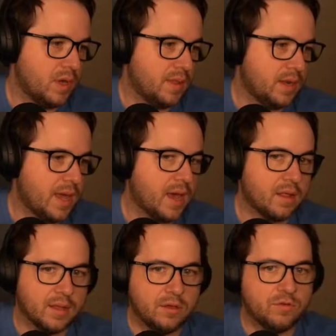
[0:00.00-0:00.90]
yeah,
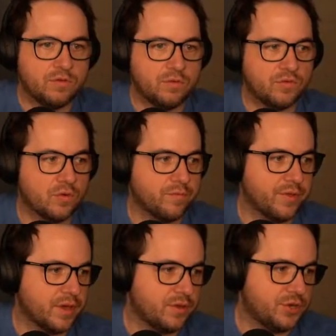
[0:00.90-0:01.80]
like you just do sort of
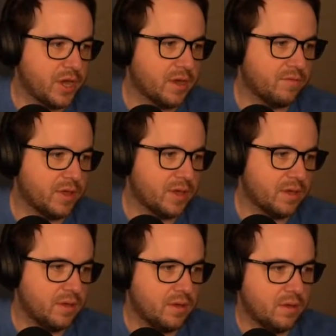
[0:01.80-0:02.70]
like a check of like
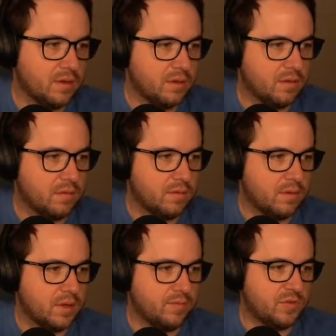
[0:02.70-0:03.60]

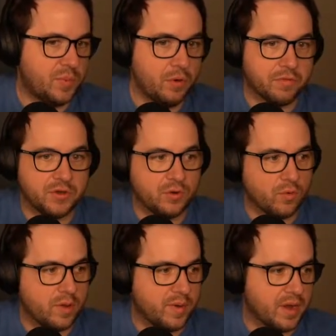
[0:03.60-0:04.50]
if it's both, then don't
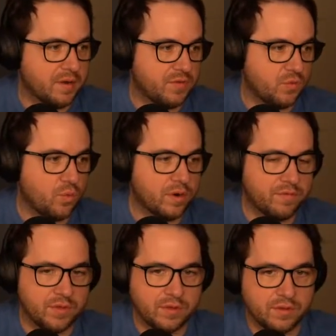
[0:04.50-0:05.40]
worry about it. If it's one of
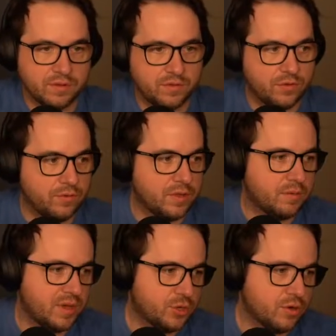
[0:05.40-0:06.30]
the two, then
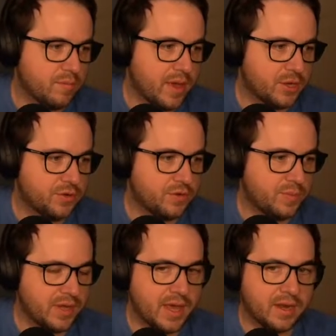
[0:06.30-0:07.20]
make sure it matches. But
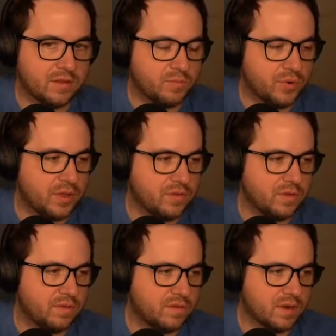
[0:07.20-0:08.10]
again, it's going
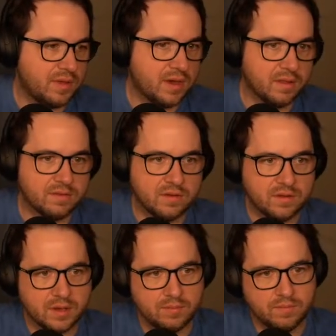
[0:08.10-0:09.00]
to be constant time.